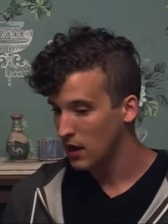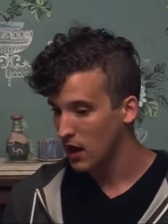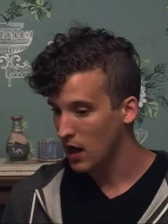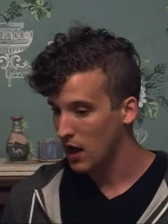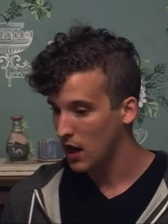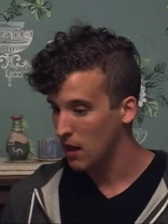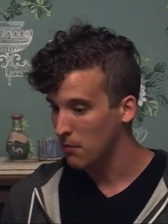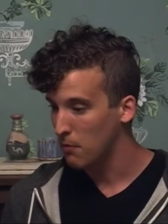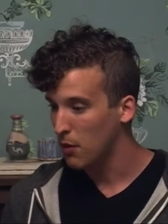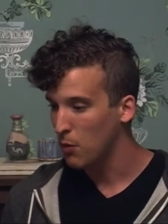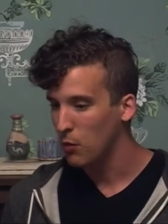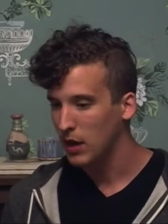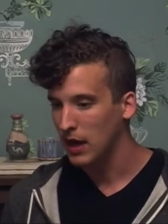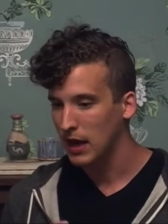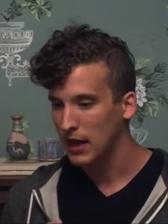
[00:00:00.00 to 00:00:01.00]
Um, but
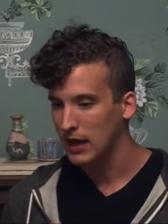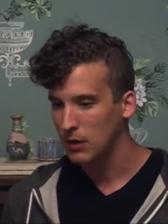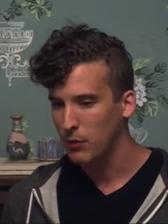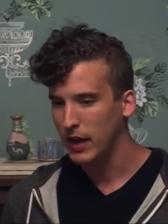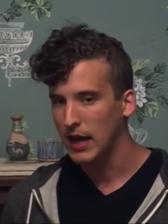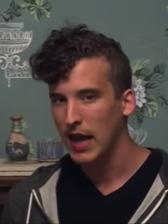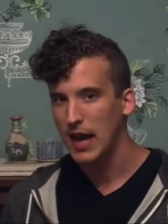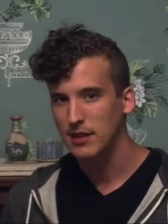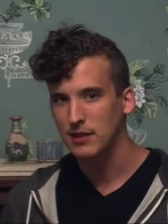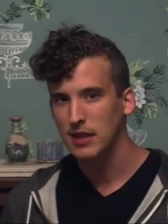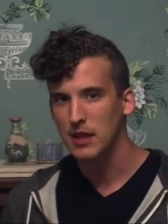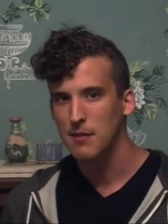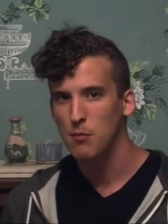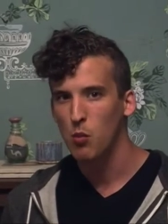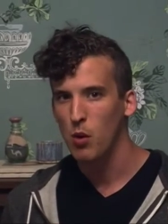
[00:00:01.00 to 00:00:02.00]
what I when I ask
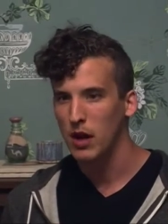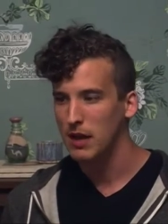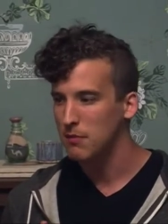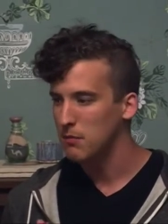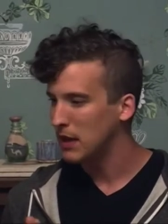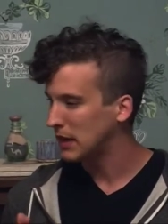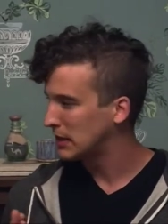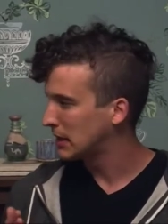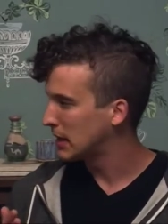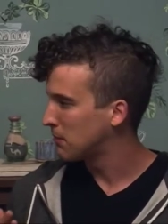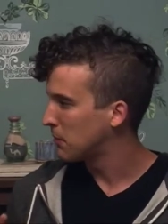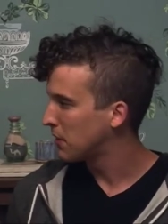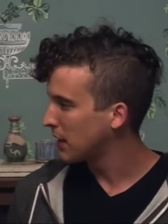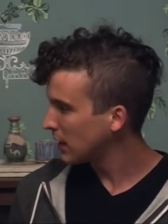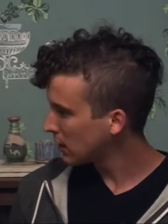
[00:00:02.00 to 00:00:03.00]
them what it makes them
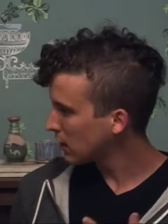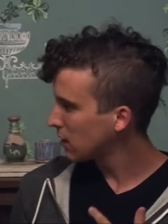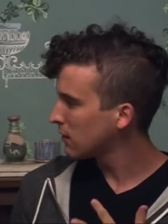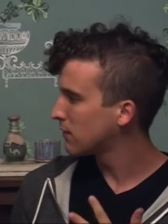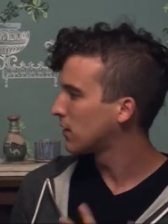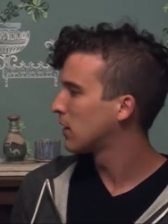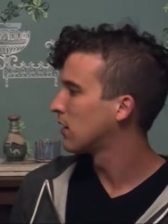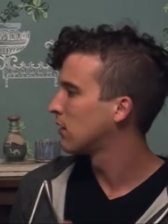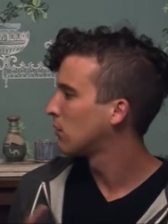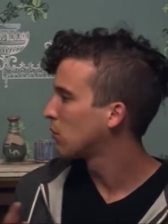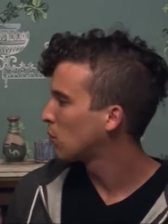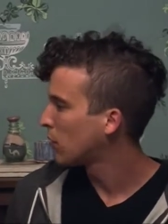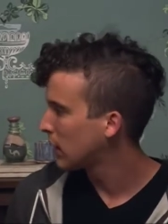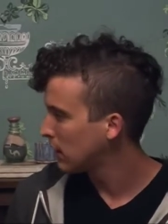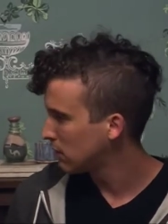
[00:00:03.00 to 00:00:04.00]
think of or
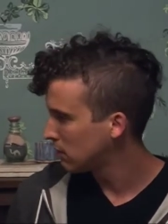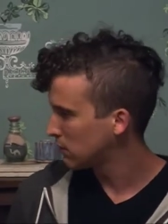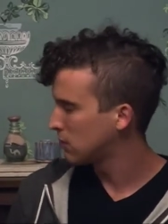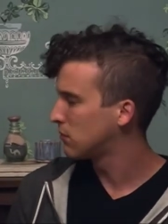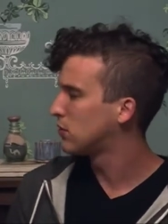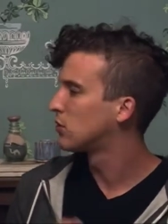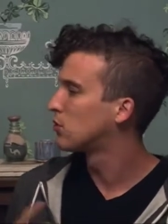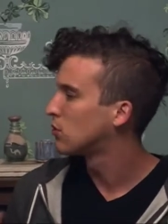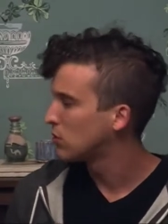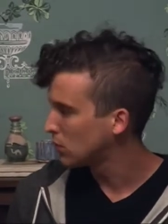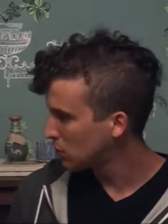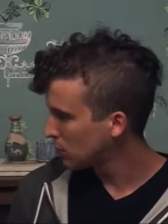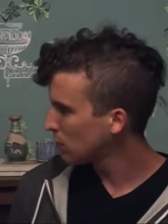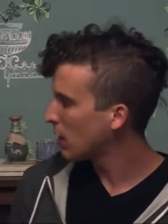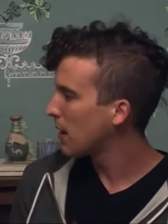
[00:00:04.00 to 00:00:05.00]
what it
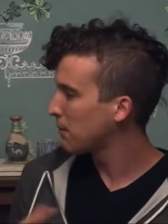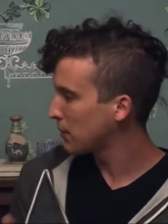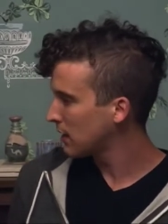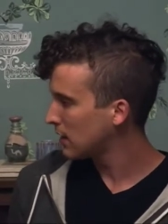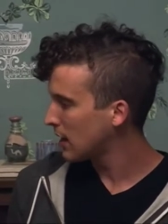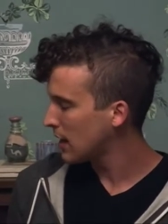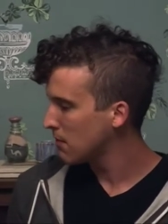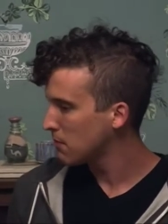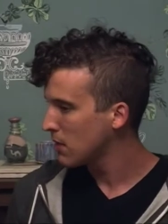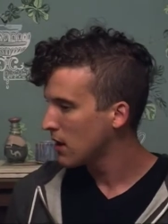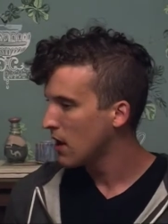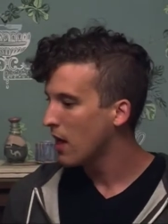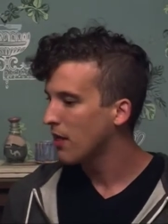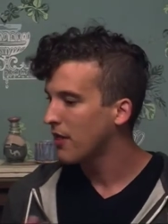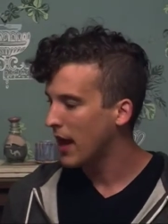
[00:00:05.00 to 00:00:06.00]
drew up in them,
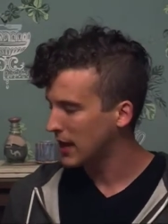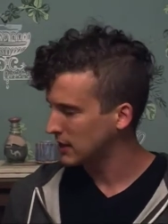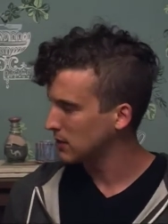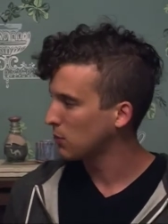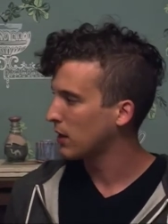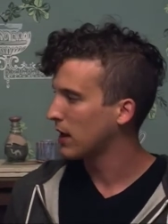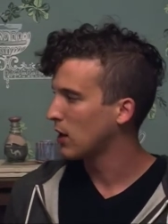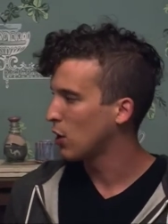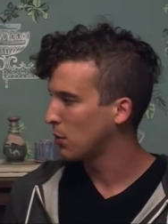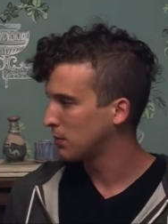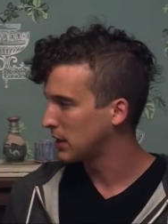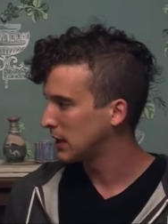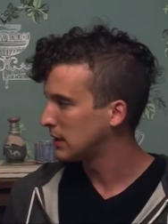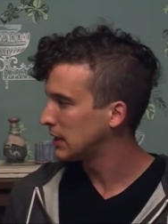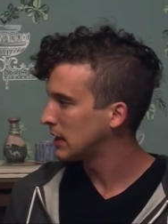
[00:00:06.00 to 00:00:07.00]
that's where I hope
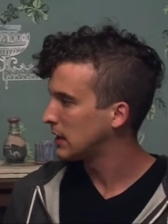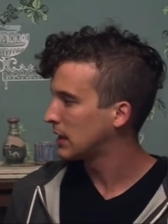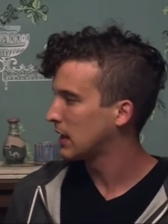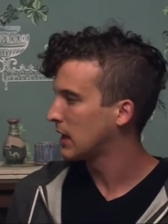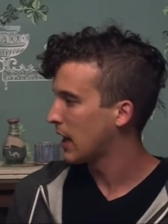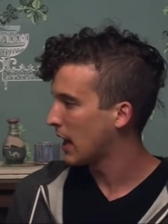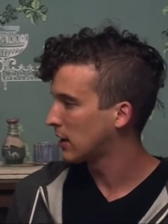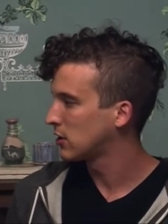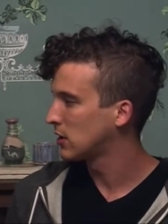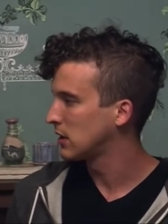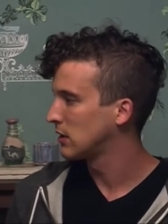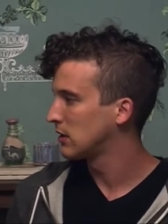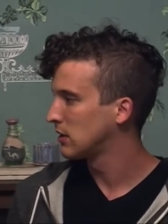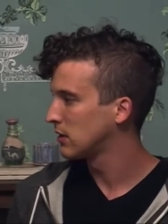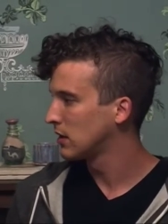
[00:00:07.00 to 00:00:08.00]
they see the
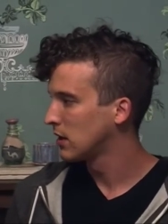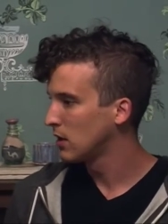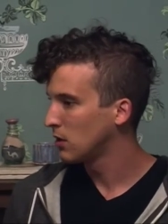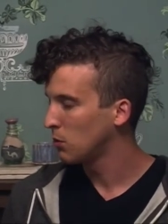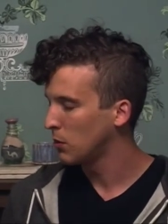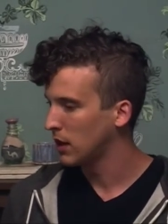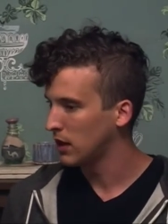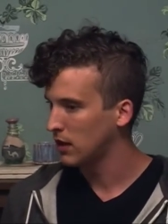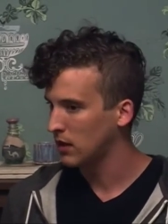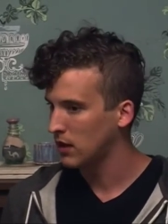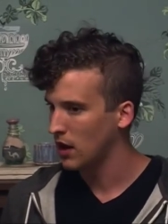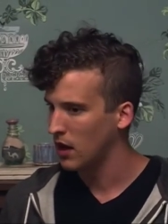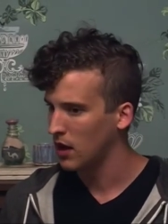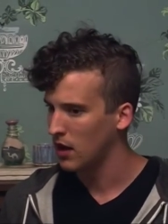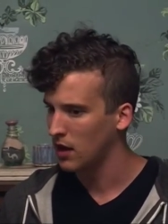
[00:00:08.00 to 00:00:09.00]
connections with
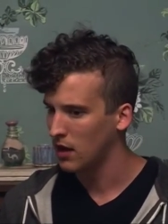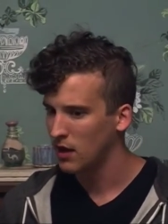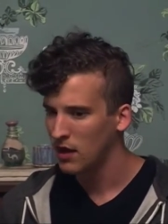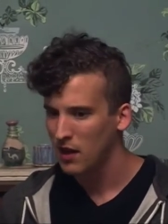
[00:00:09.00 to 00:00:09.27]
uh,